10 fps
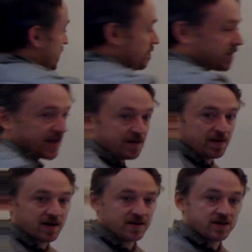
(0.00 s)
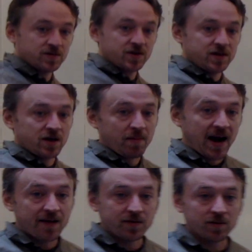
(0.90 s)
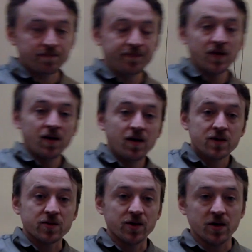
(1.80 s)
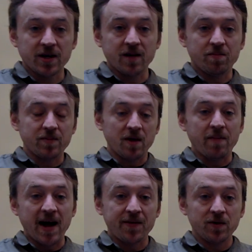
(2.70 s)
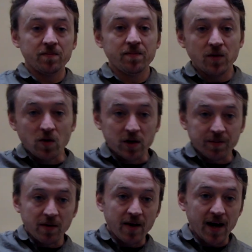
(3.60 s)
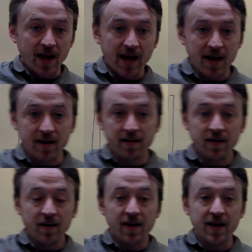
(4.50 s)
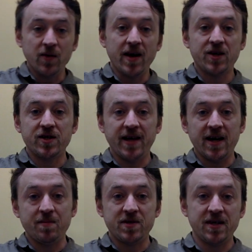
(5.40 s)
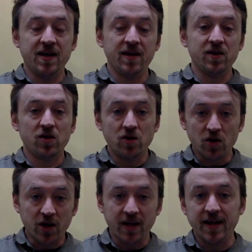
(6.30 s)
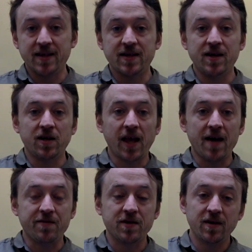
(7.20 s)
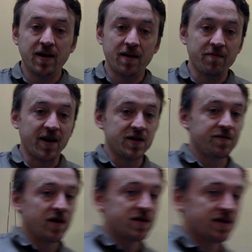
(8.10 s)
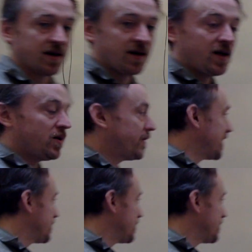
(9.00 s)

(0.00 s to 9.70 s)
is a plane mirror. This is what's in your bathroom. So when you look in the bathroom, you hold up your right hand, and you actually end up seeing it looking like it's on your left, and vice versa. Well,